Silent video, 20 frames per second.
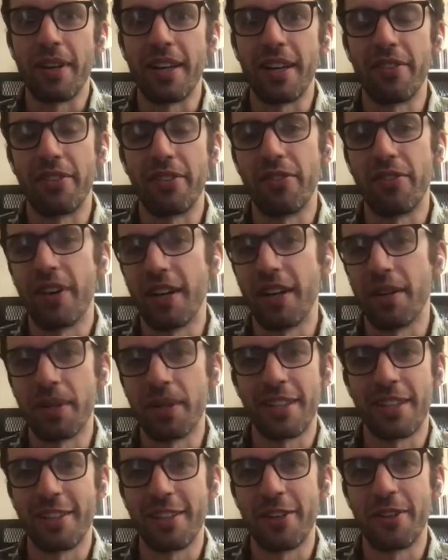And if you find
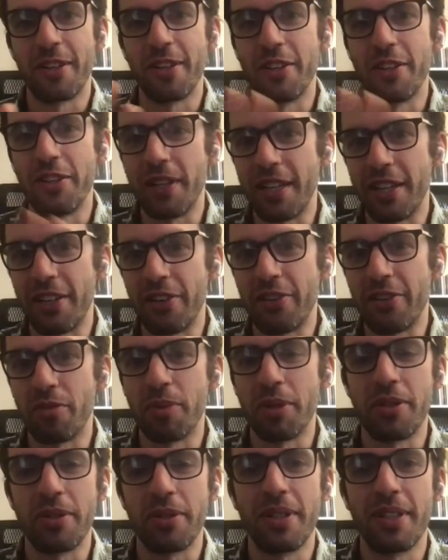what's unknown and you can
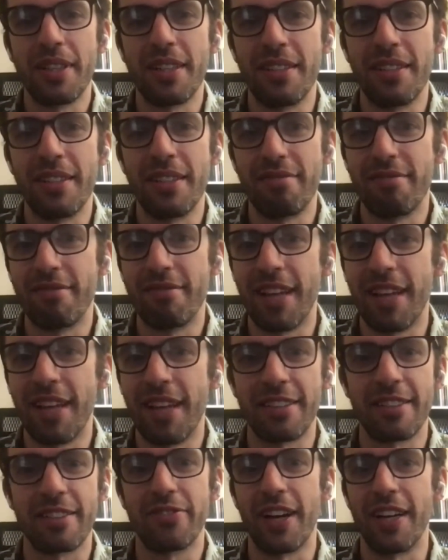contribute to it, then
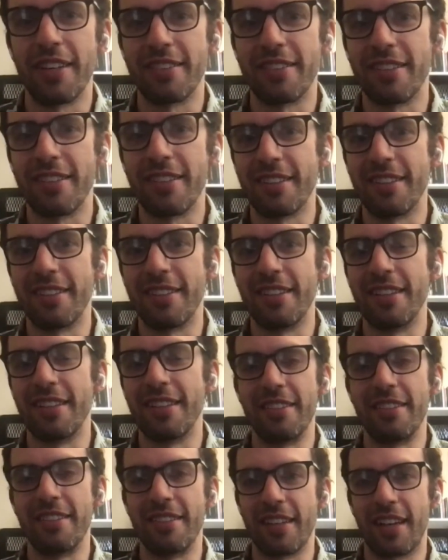that suffices. And
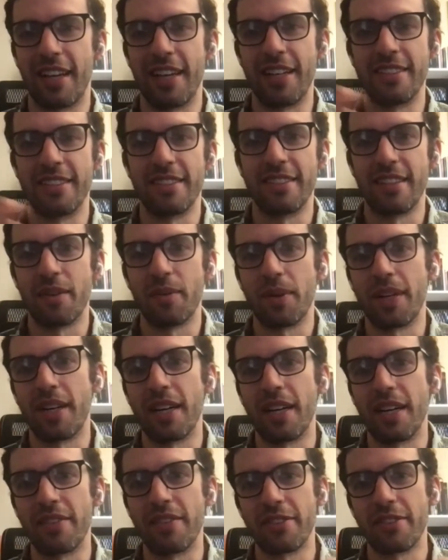in the cases that we're
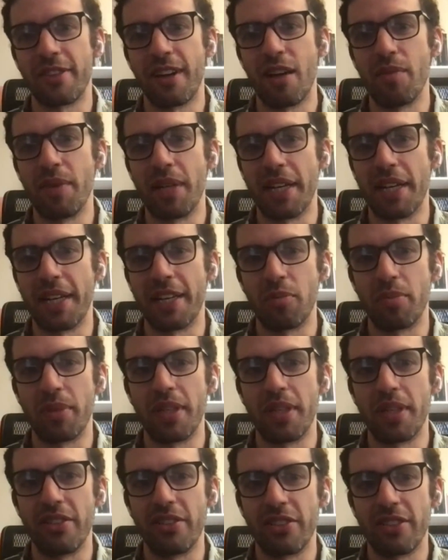kind of describing,
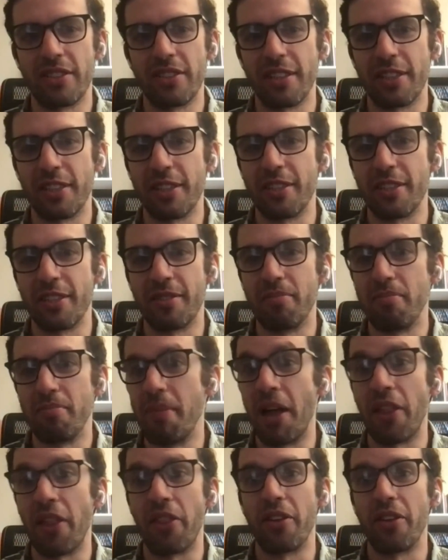NLP is just a good
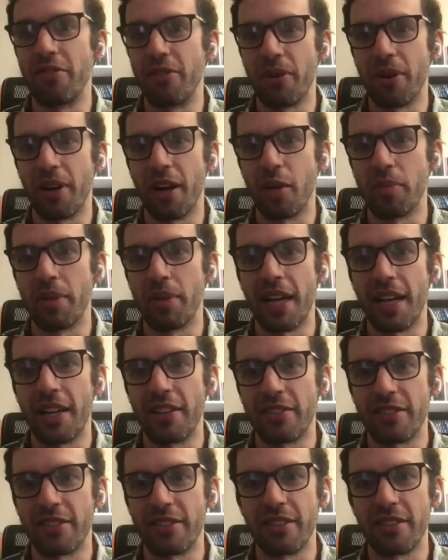method for helping
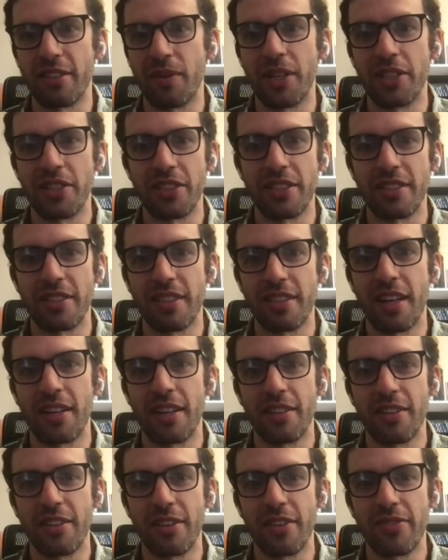answer the questions that
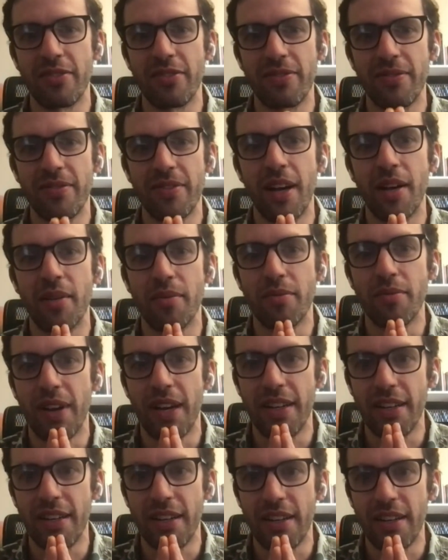you're
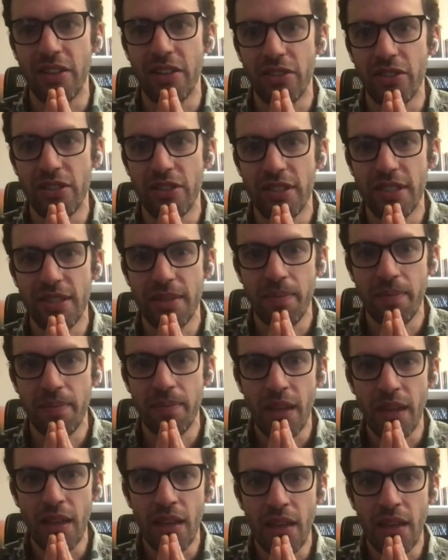finding interesting.